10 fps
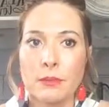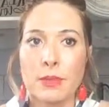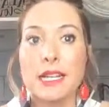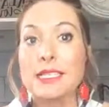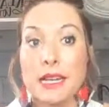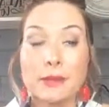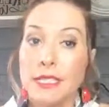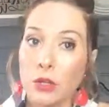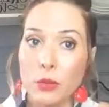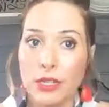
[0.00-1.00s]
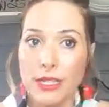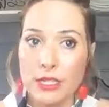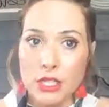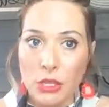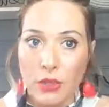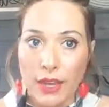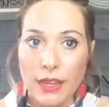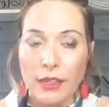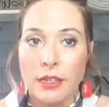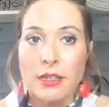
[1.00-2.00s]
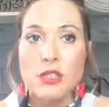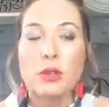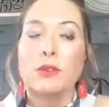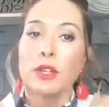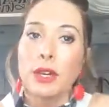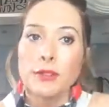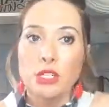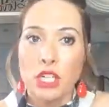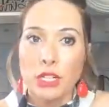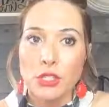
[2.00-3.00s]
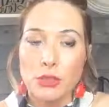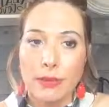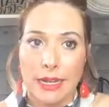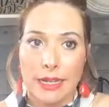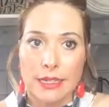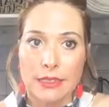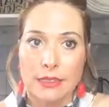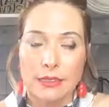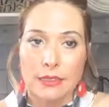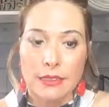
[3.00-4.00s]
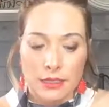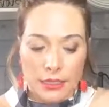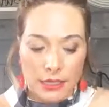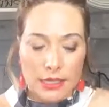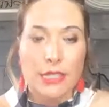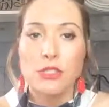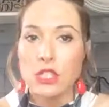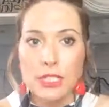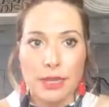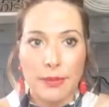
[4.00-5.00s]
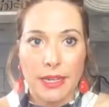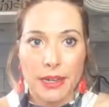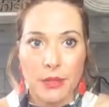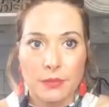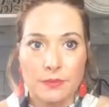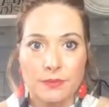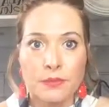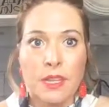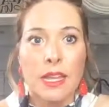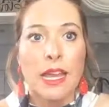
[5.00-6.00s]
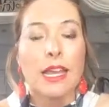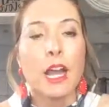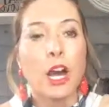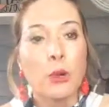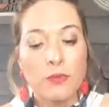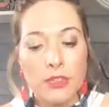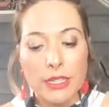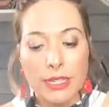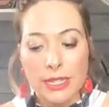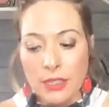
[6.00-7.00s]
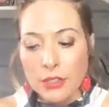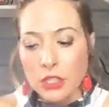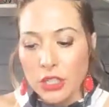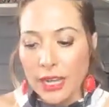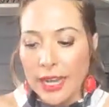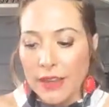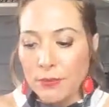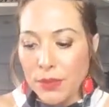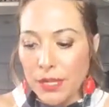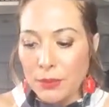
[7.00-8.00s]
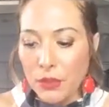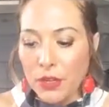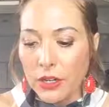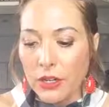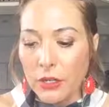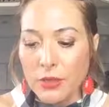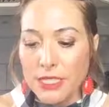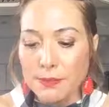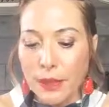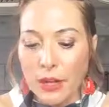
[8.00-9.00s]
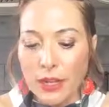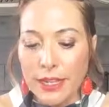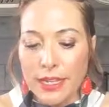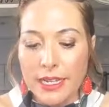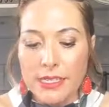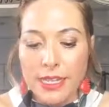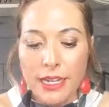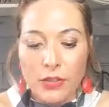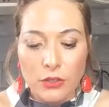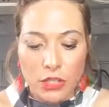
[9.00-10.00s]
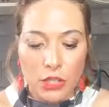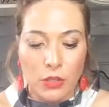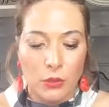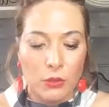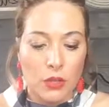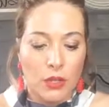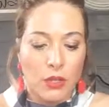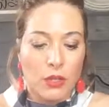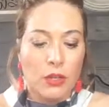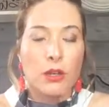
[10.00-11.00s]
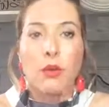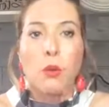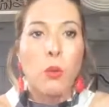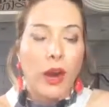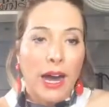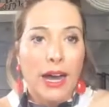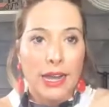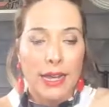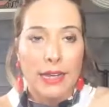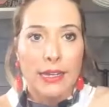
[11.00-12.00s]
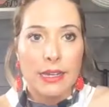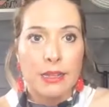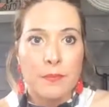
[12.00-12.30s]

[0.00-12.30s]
Because I'm still willing to do that. So if you ever change your mind, then just let me know. And hopefully you're going to have people that are going to respond and tell you why,